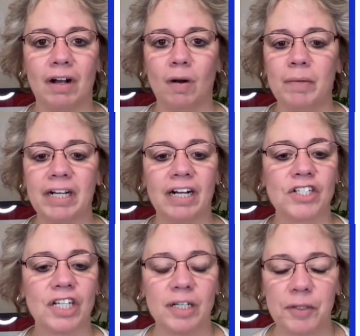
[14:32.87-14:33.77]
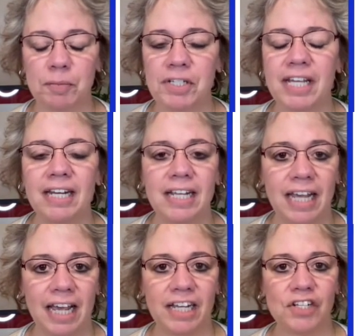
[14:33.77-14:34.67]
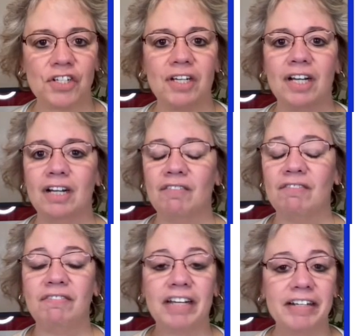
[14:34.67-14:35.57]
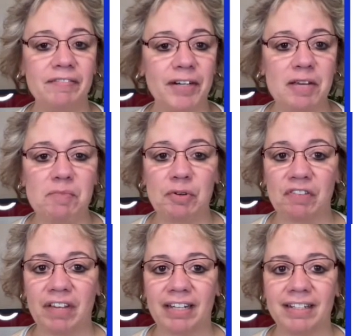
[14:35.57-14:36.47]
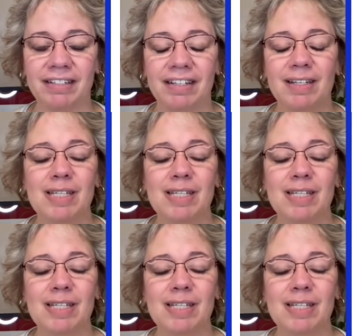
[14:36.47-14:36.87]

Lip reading: oh my gosh, 100% engaged, very, very motivated.